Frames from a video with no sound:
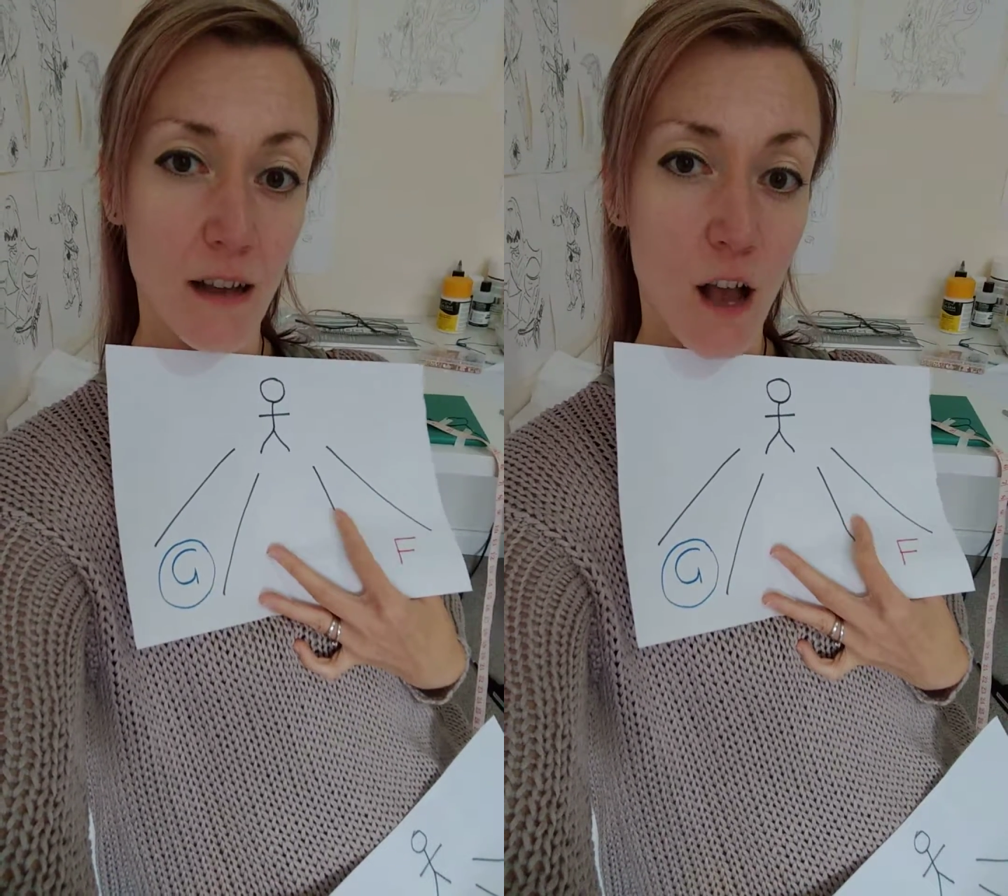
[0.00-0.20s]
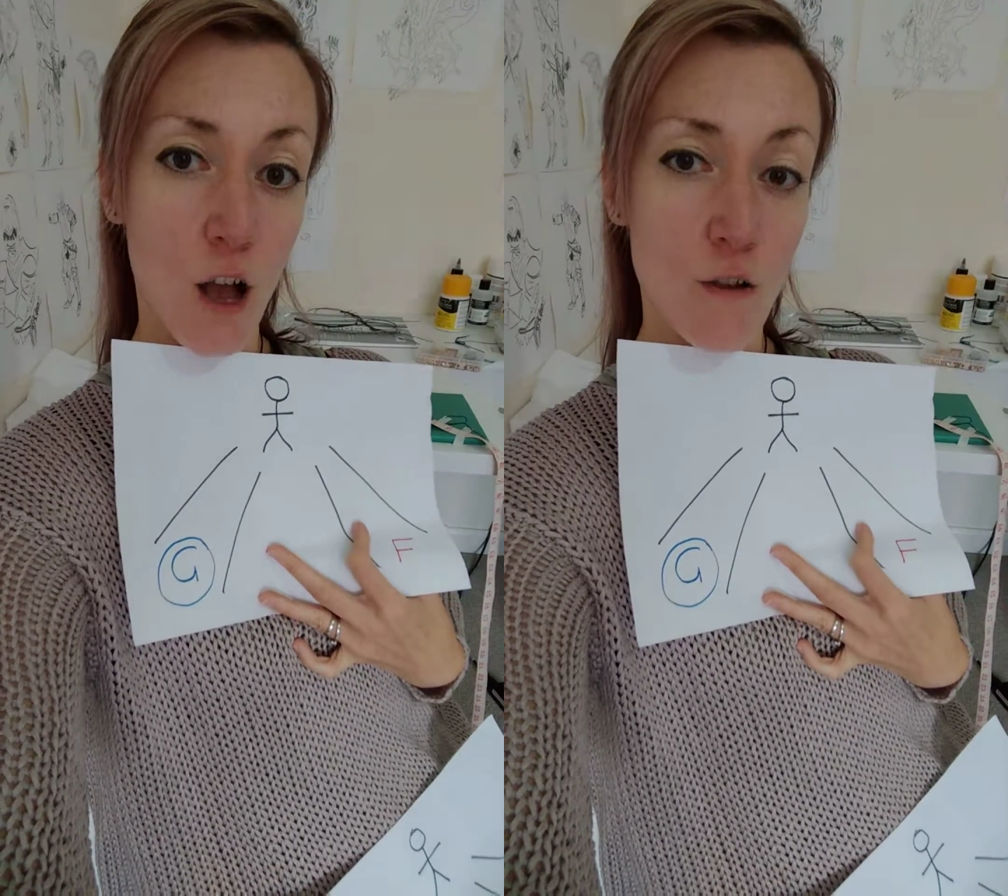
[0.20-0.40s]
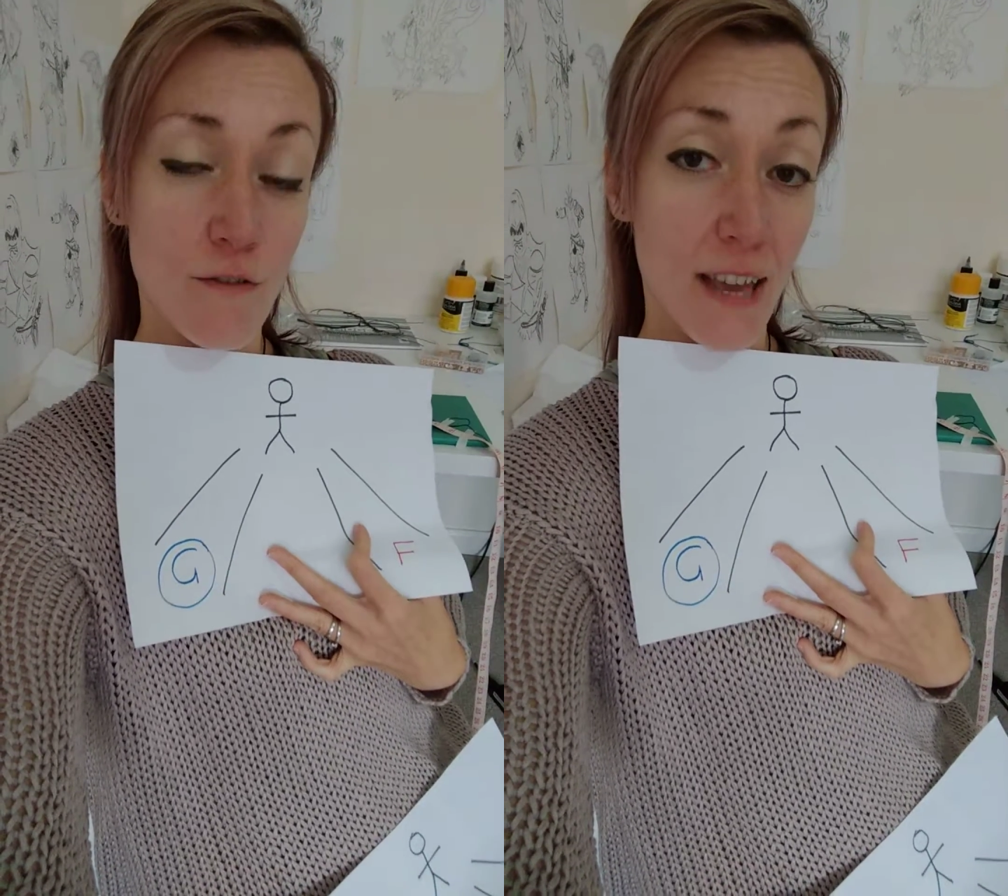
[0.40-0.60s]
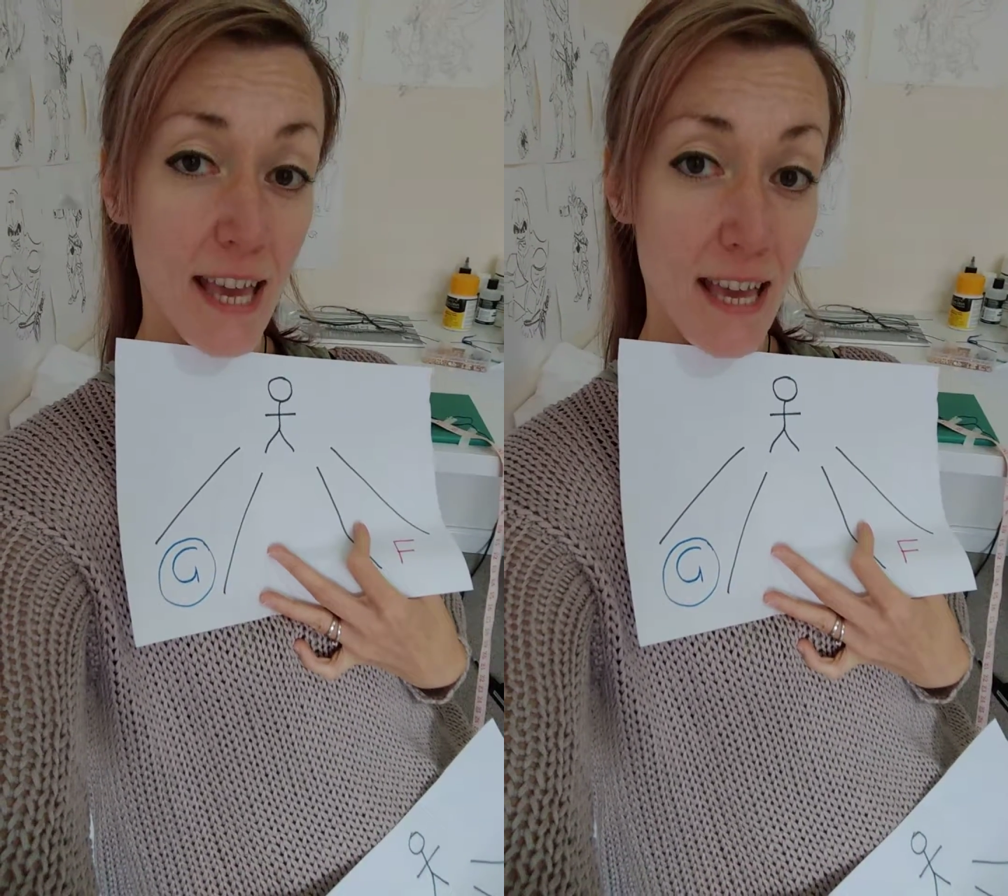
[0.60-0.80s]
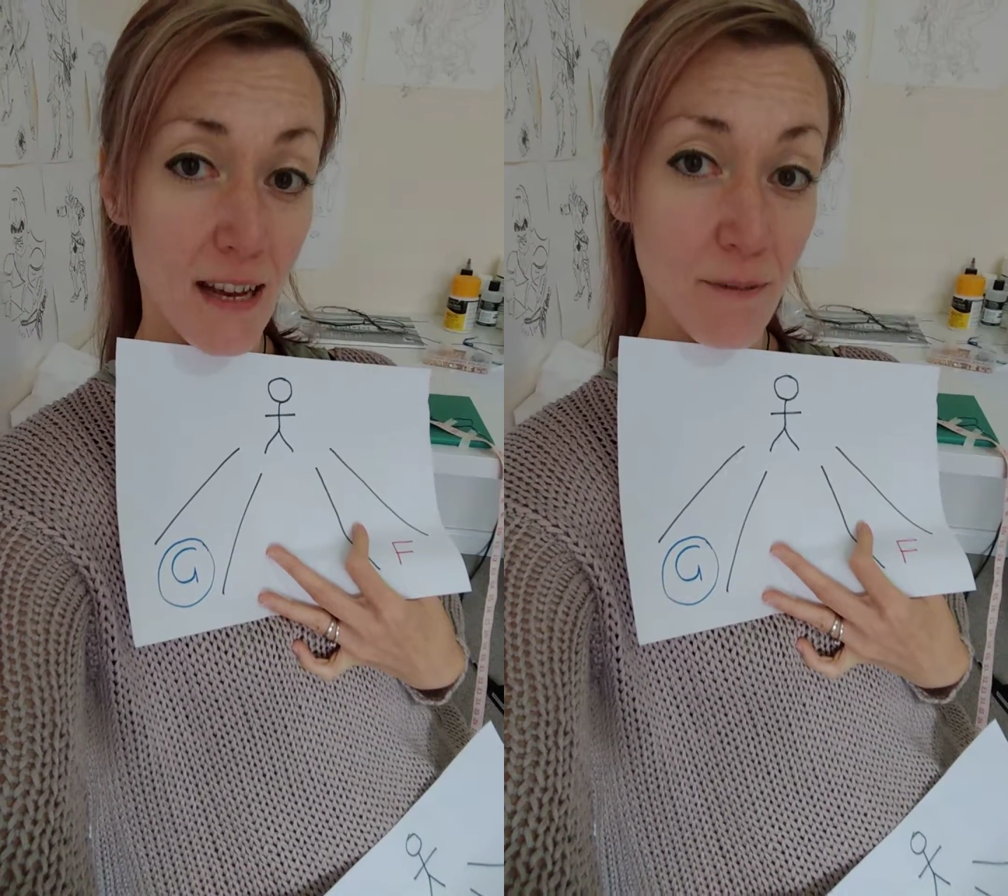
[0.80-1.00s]
over
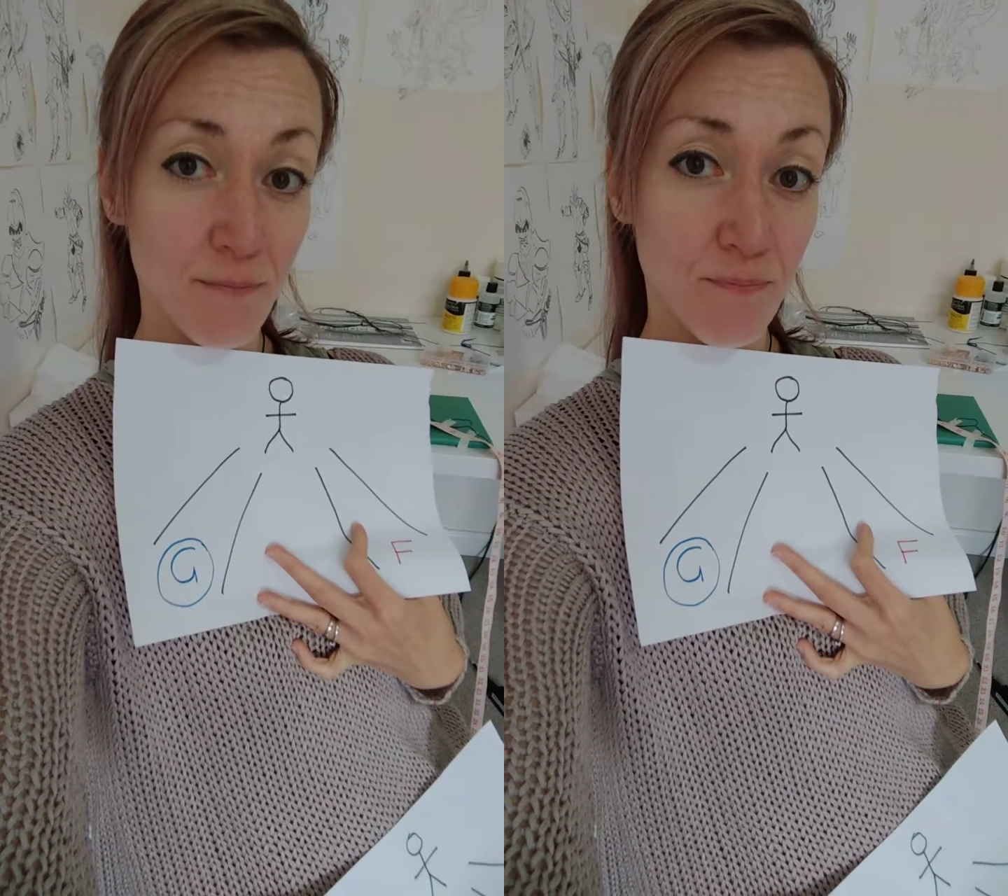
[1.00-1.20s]
here,